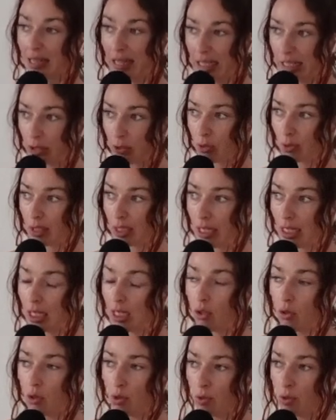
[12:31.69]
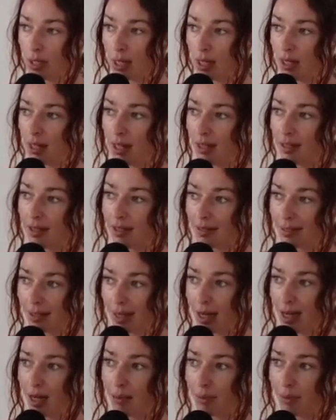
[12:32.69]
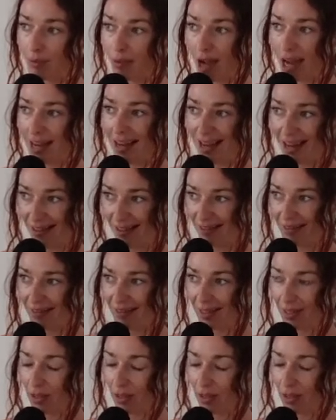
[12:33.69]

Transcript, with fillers: literally do not stop writing.